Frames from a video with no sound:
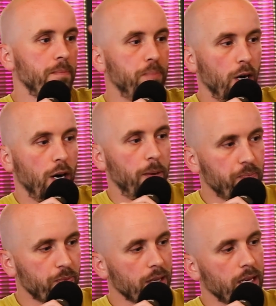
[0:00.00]
But
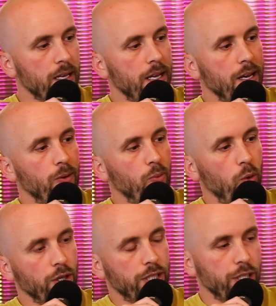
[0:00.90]

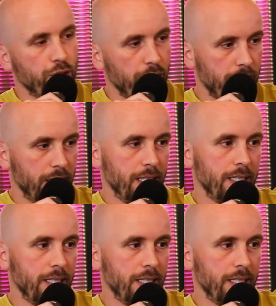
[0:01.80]
what's interesting